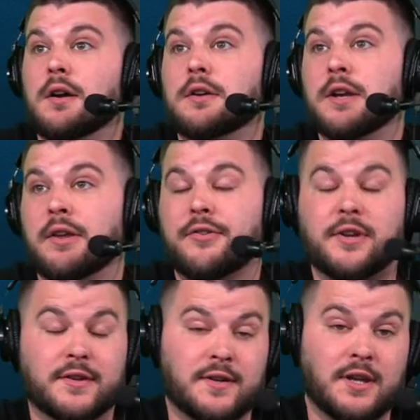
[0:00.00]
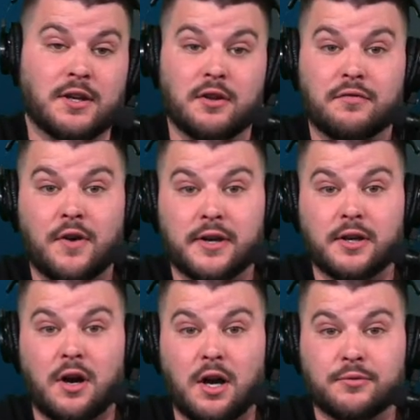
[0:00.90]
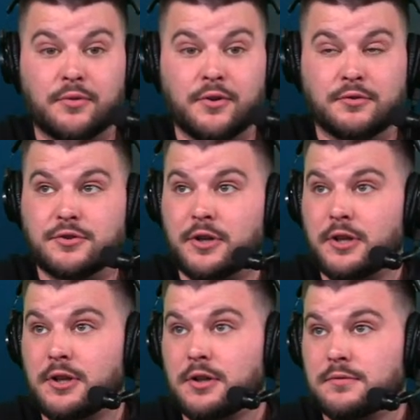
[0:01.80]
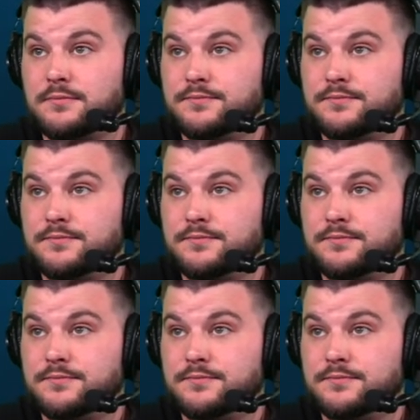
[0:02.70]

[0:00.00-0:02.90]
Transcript: You're down sixteen to the fucking Hawks with no Trae Young.